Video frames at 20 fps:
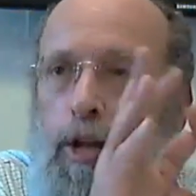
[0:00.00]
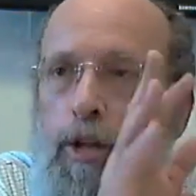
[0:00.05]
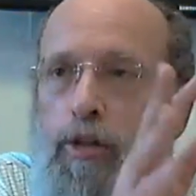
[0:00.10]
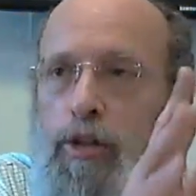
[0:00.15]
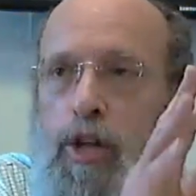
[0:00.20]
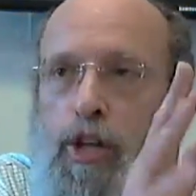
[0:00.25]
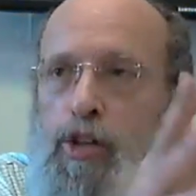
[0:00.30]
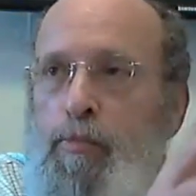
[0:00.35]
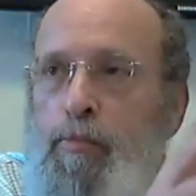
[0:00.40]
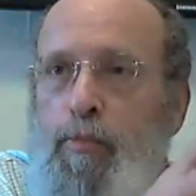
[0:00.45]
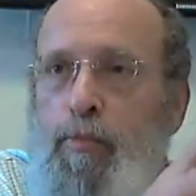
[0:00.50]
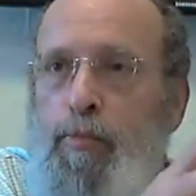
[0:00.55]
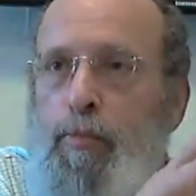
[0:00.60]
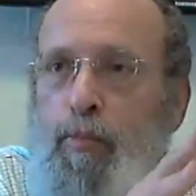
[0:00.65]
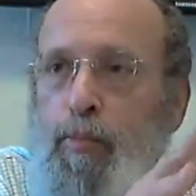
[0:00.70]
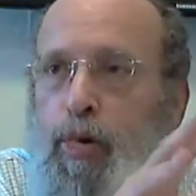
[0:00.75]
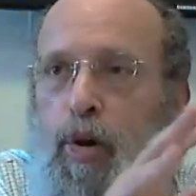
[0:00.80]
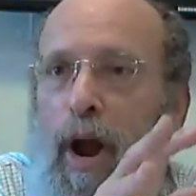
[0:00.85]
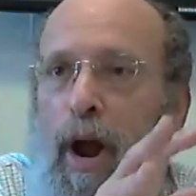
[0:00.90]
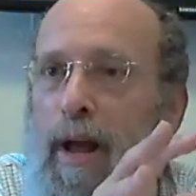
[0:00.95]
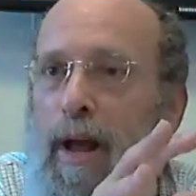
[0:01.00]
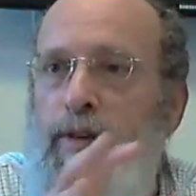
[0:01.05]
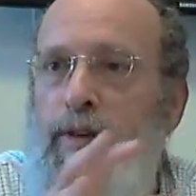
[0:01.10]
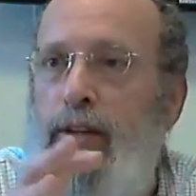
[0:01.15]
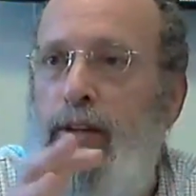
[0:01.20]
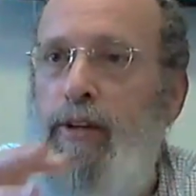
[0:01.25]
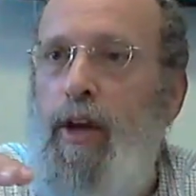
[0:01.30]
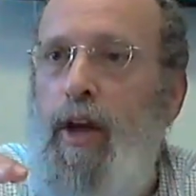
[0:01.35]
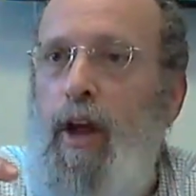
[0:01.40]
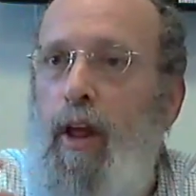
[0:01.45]
just
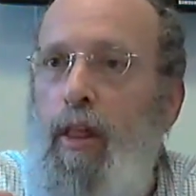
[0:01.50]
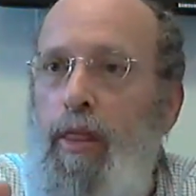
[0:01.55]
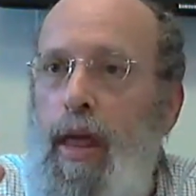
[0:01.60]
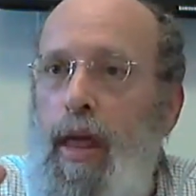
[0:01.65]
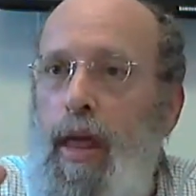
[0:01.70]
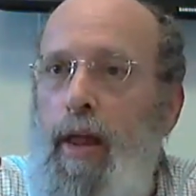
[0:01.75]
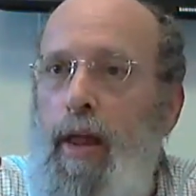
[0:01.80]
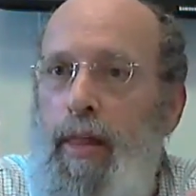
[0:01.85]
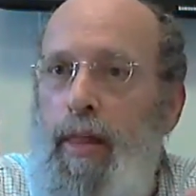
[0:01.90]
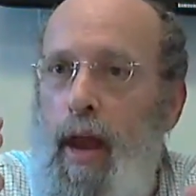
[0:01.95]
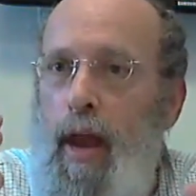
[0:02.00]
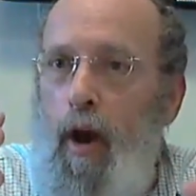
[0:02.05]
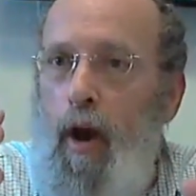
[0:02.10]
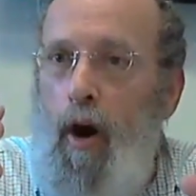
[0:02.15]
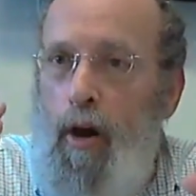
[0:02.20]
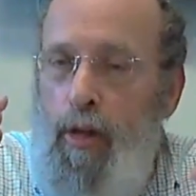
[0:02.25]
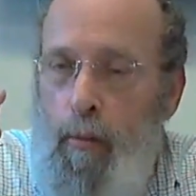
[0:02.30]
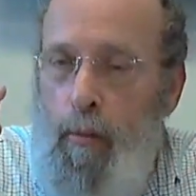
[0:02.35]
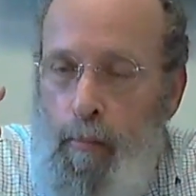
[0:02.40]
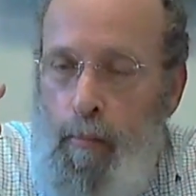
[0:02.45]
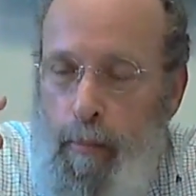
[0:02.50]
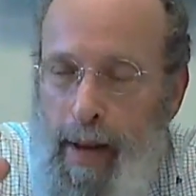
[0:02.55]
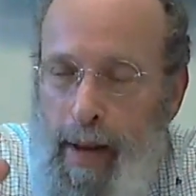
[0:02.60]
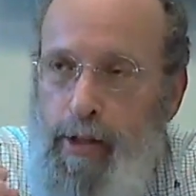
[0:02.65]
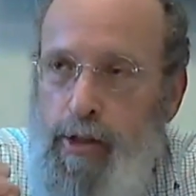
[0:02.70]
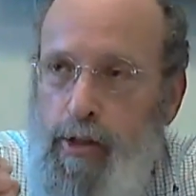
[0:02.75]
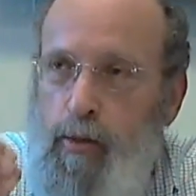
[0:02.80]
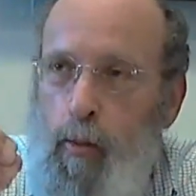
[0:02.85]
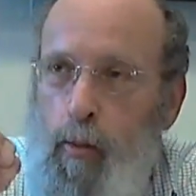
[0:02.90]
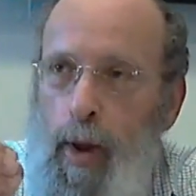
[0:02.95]
private. They are the
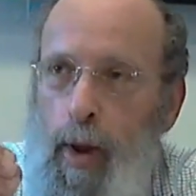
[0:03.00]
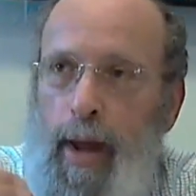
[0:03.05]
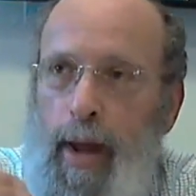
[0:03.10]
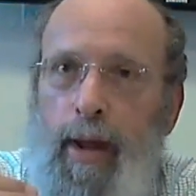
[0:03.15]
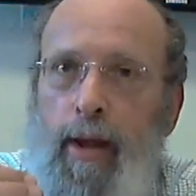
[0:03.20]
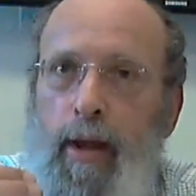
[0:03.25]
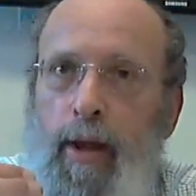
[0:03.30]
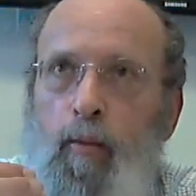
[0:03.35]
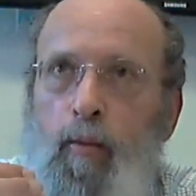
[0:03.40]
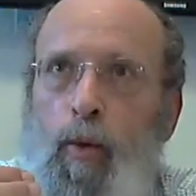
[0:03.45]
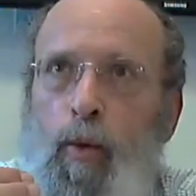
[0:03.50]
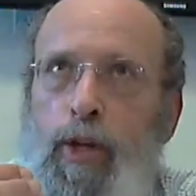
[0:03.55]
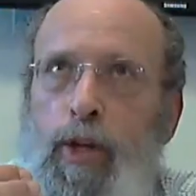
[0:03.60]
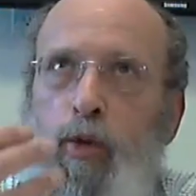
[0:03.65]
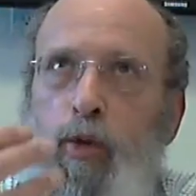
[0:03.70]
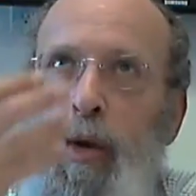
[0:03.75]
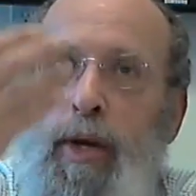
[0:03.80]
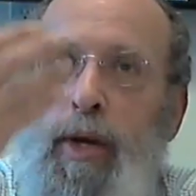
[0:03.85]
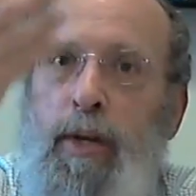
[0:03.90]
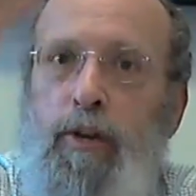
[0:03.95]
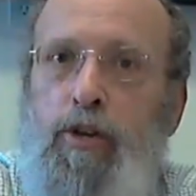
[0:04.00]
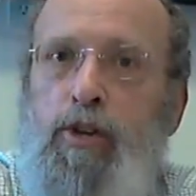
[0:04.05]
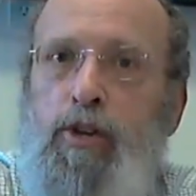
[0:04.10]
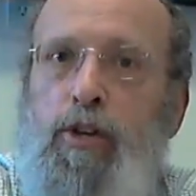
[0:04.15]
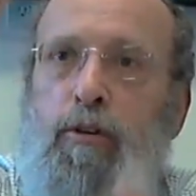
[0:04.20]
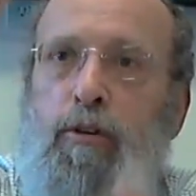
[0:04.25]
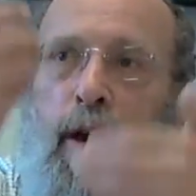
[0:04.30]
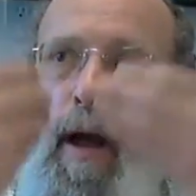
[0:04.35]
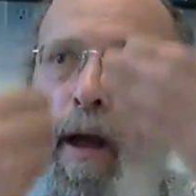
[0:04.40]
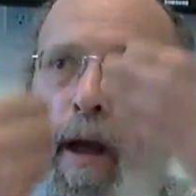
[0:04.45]
best way in which we can
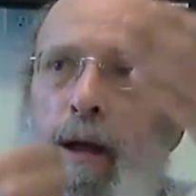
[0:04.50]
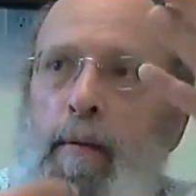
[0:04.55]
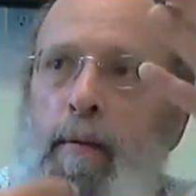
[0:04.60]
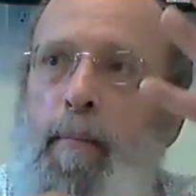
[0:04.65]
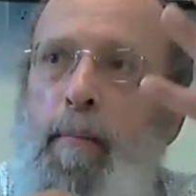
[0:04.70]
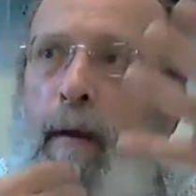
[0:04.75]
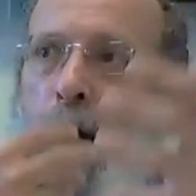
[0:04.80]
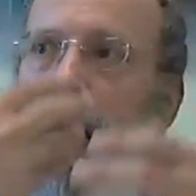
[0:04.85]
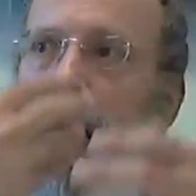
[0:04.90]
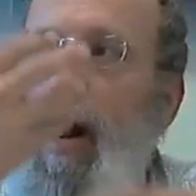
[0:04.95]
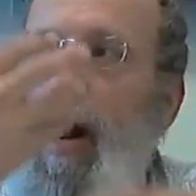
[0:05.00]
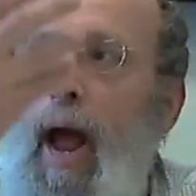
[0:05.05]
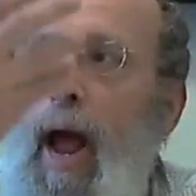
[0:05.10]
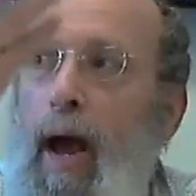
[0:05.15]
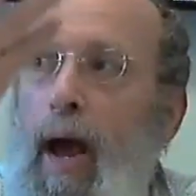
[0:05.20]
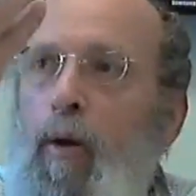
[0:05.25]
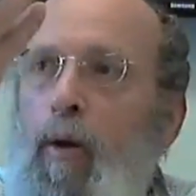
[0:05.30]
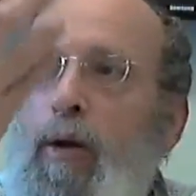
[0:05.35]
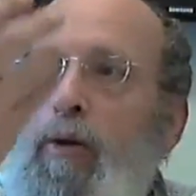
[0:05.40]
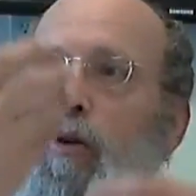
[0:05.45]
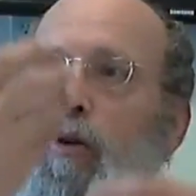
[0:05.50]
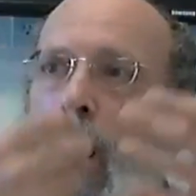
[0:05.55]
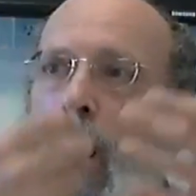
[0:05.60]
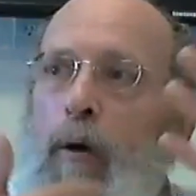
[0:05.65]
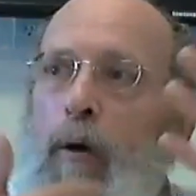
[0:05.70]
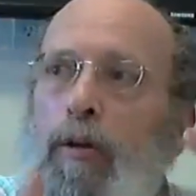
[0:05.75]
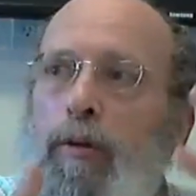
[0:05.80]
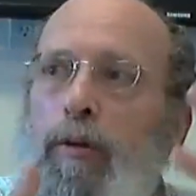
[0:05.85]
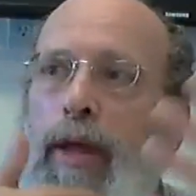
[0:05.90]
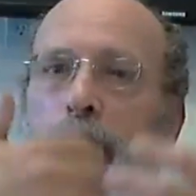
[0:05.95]
describe our
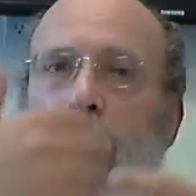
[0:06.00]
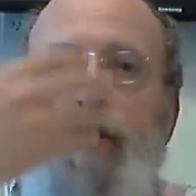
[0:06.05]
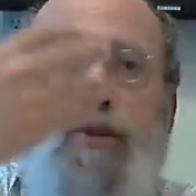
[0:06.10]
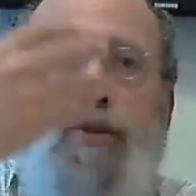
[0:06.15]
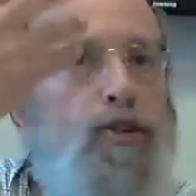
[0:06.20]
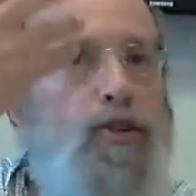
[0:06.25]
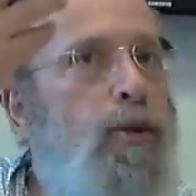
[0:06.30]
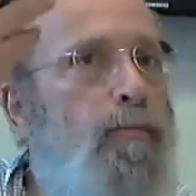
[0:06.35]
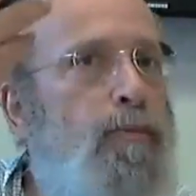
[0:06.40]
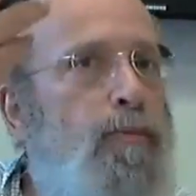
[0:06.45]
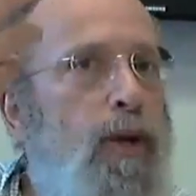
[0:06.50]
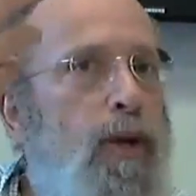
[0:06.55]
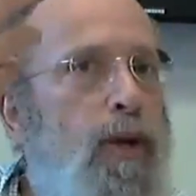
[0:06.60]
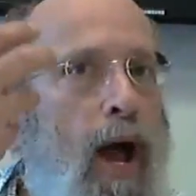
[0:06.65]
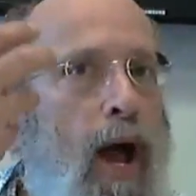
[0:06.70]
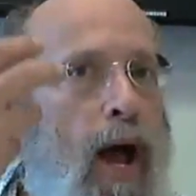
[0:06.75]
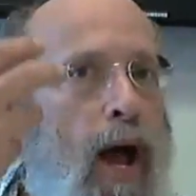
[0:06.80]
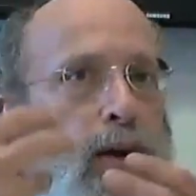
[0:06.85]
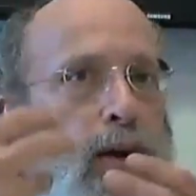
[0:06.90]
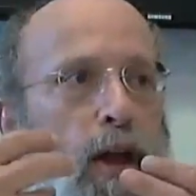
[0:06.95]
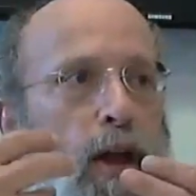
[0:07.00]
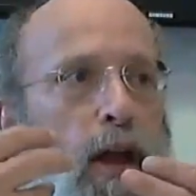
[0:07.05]
relationship to God.